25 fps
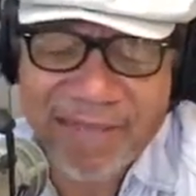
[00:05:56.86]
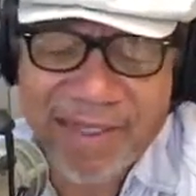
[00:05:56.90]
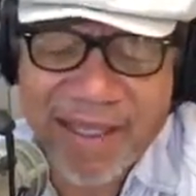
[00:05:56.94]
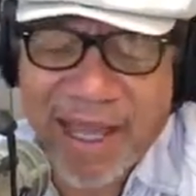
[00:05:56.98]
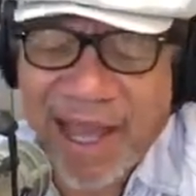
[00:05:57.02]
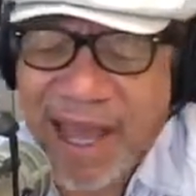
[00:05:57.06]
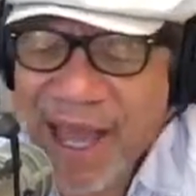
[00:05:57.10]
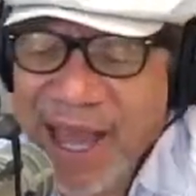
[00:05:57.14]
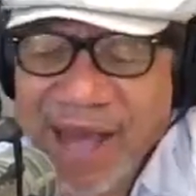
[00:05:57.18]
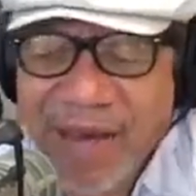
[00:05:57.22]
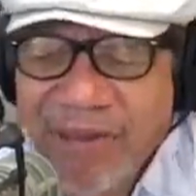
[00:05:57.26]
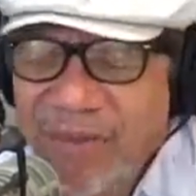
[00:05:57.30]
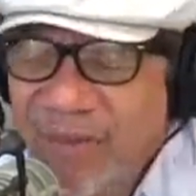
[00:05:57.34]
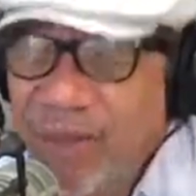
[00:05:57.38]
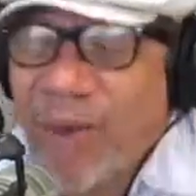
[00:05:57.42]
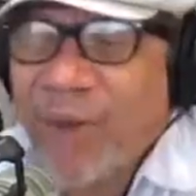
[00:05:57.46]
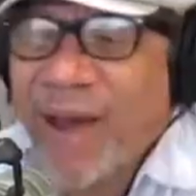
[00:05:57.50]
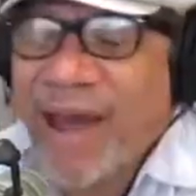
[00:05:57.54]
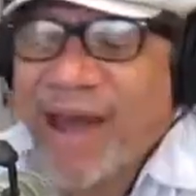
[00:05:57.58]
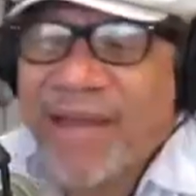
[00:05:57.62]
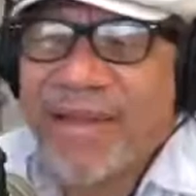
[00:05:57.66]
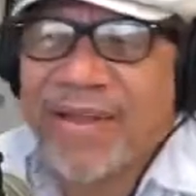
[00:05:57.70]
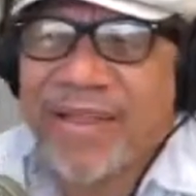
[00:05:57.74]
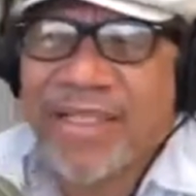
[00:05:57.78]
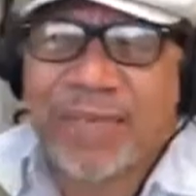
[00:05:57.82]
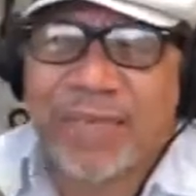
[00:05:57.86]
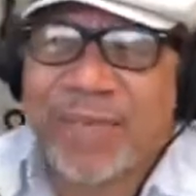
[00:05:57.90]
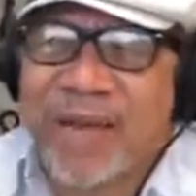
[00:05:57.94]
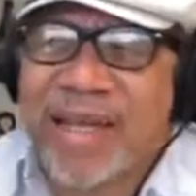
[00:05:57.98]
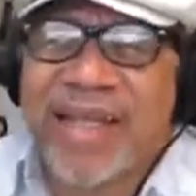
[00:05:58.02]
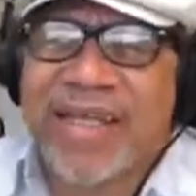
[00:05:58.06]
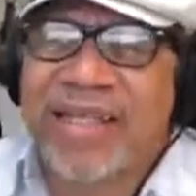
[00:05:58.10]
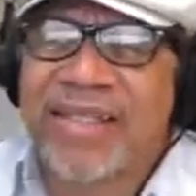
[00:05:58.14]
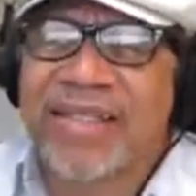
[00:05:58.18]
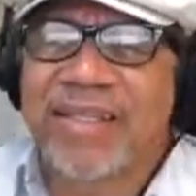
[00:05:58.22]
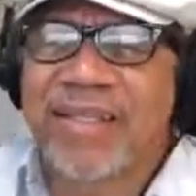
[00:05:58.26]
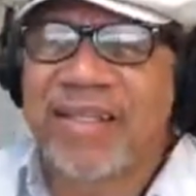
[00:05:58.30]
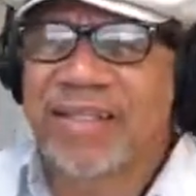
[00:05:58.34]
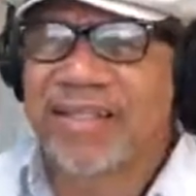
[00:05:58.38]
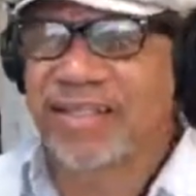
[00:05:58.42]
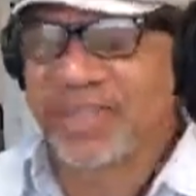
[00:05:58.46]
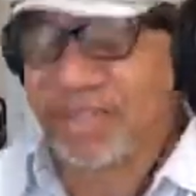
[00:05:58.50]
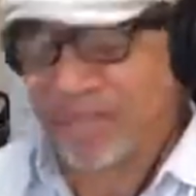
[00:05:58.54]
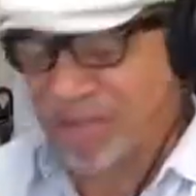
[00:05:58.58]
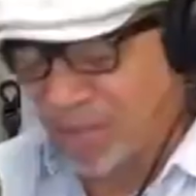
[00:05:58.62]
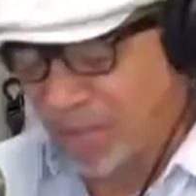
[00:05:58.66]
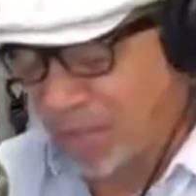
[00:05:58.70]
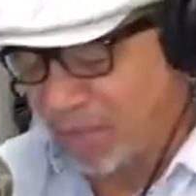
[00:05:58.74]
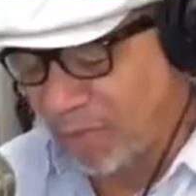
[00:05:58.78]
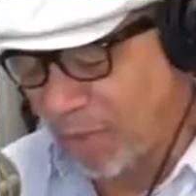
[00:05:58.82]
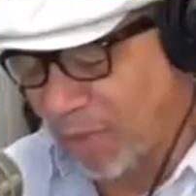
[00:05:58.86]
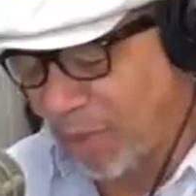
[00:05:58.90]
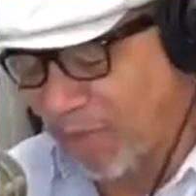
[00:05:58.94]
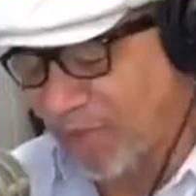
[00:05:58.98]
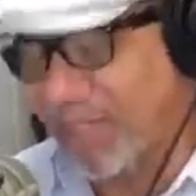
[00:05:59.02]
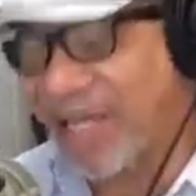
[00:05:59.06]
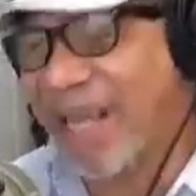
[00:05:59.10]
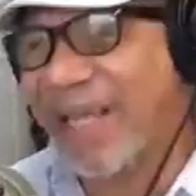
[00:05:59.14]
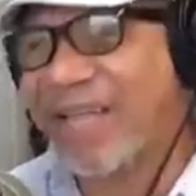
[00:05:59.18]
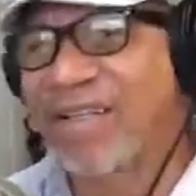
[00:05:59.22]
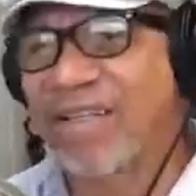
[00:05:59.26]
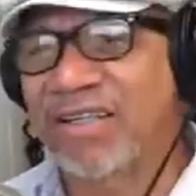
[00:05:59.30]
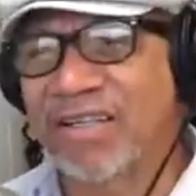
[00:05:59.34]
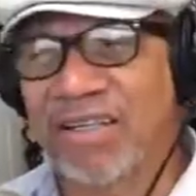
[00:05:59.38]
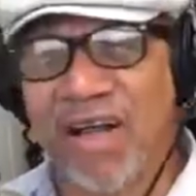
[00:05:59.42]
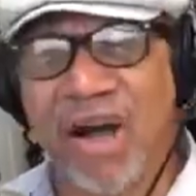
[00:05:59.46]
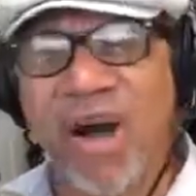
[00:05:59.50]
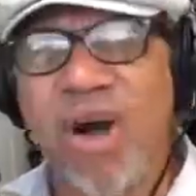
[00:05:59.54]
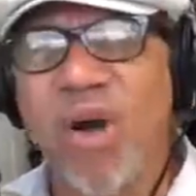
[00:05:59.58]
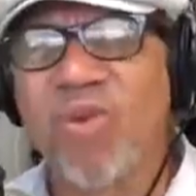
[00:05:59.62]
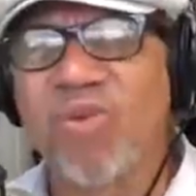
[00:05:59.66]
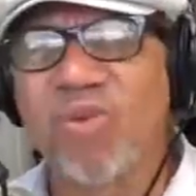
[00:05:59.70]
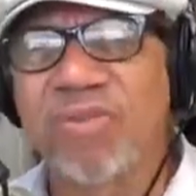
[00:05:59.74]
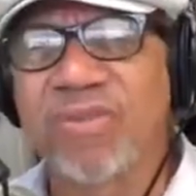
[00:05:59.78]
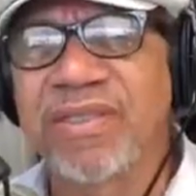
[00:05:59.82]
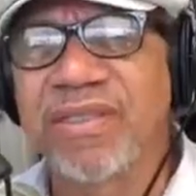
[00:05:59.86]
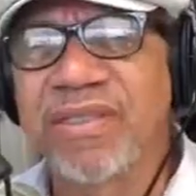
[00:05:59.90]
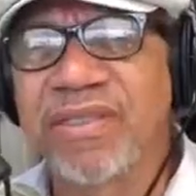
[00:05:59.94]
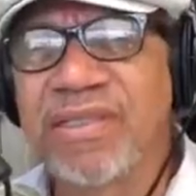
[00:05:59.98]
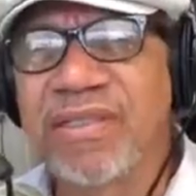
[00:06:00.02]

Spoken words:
I don't know how to explain this. It's almost like a cult.